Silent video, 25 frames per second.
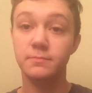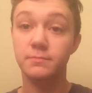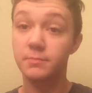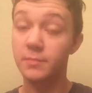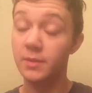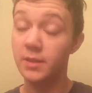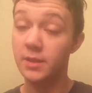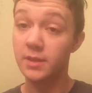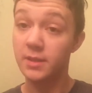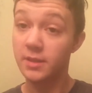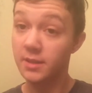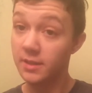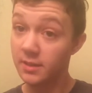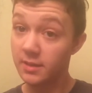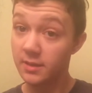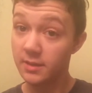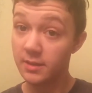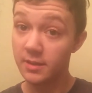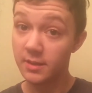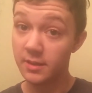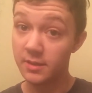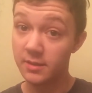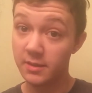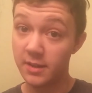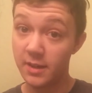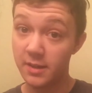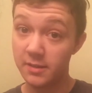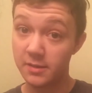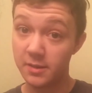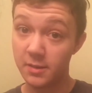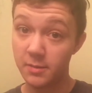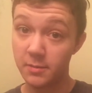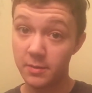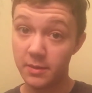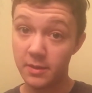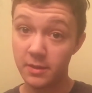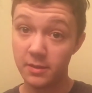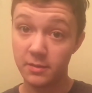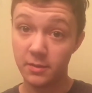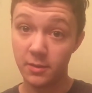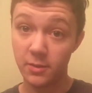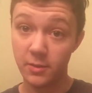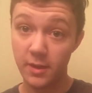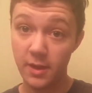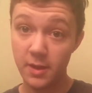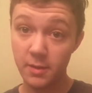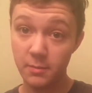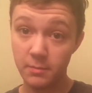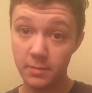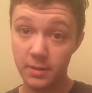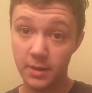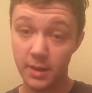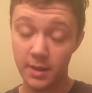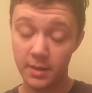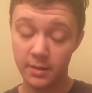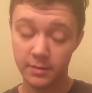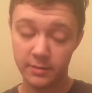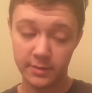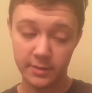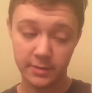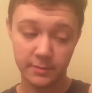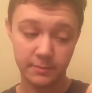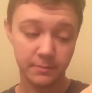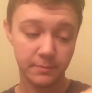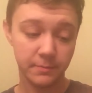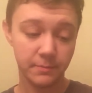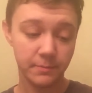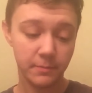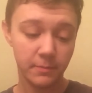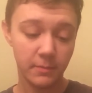But it's an STP, so you can pee out of it.